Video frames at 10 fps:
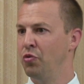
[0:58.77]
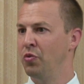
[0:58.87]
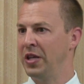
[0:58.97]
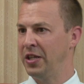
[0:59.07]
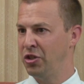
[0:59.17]

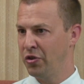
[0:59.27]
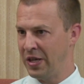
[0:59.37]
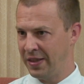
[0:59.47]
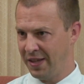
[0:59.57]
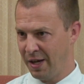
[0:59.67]

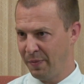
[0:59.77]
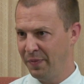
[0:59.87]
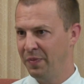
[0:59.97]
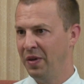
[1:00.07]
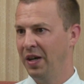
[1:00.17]
retreat
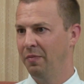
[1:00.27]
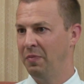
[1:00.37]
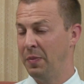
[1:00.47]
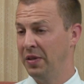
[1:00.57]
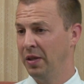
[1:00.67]
them um,
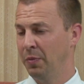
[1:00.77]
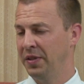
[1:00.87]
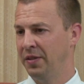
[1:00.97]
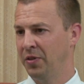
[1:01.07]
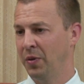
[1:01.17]
maybe a little
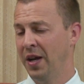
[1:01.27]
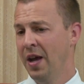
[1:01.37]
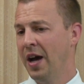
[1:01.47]
bit different way.